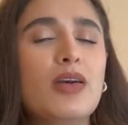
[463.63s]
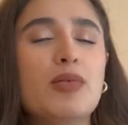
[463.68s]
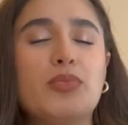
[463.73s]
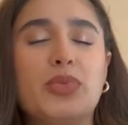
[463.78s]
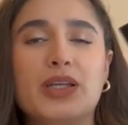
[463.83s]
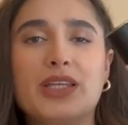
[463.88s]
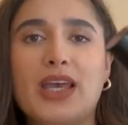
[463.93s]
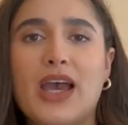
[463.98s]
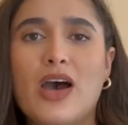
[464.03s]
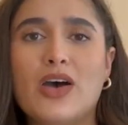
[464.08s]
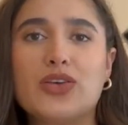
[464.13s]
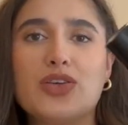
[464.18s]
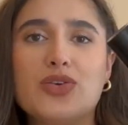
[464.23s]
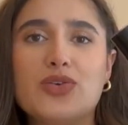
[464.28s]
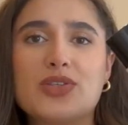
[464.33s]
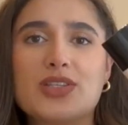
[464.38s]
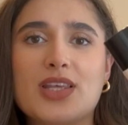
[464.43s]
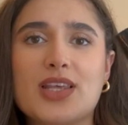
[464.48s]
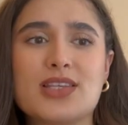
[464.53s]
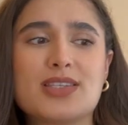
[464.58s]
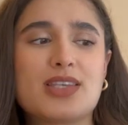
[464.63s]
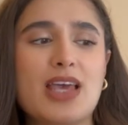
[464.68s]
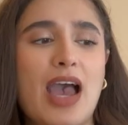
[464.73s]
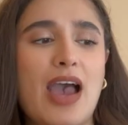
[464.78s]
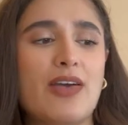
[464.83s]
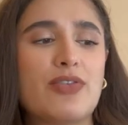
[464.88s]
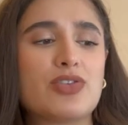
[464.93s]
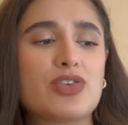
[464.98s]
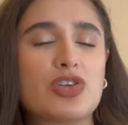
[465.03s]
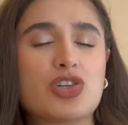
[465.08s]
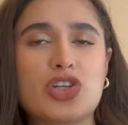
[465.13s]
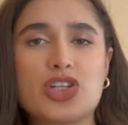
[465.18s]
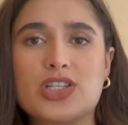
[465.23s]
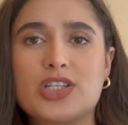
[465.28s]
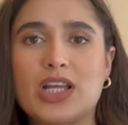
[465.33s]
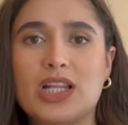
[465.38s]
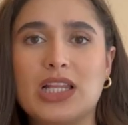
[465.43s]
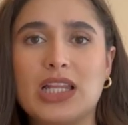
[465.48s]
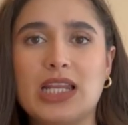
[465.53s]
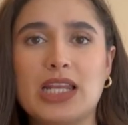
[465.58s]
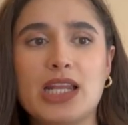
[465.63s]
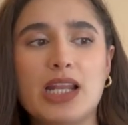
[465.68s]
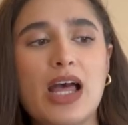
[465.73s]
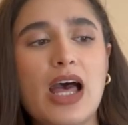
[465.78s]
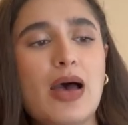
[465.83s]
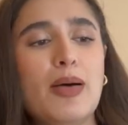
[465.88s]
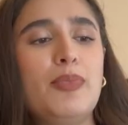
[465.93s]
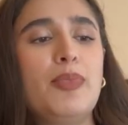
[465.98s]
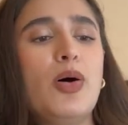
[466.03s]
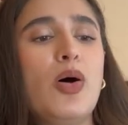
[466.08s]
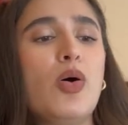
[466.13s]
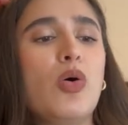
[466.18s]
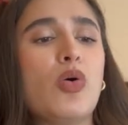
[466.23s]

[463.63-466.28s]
But yeah, I'll use this after just to clean it up,